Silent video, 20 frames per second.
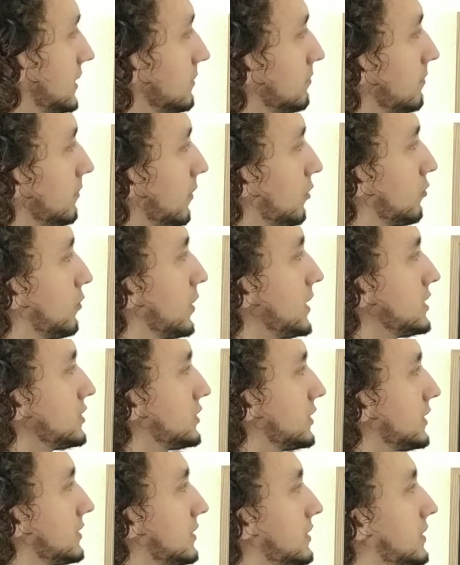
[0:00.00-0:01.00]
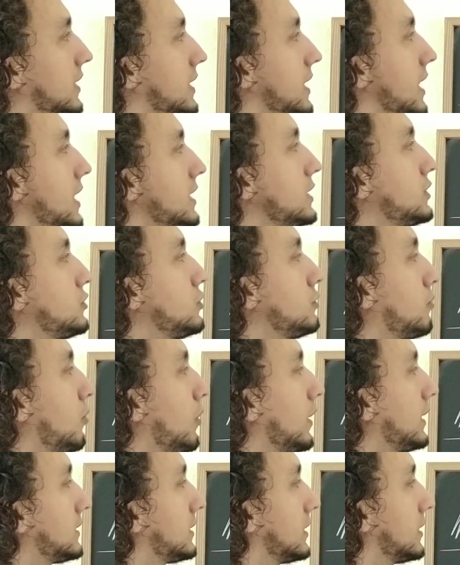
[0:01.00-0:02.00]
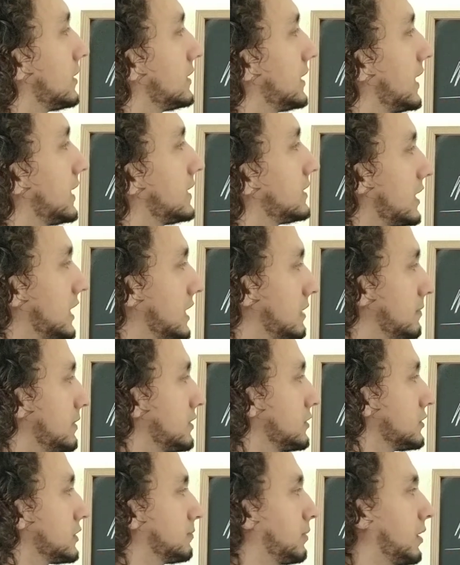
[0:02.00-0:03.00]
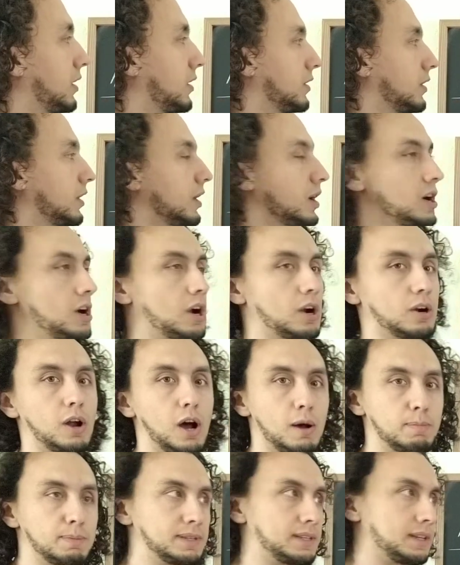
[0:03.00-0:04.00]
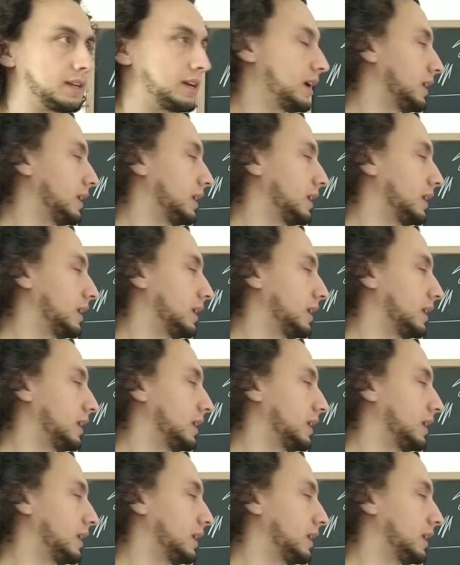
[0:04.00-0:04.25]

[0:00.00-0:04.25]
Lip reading: to arrange it so that any 2 points that are 10 centimeters apart are opposite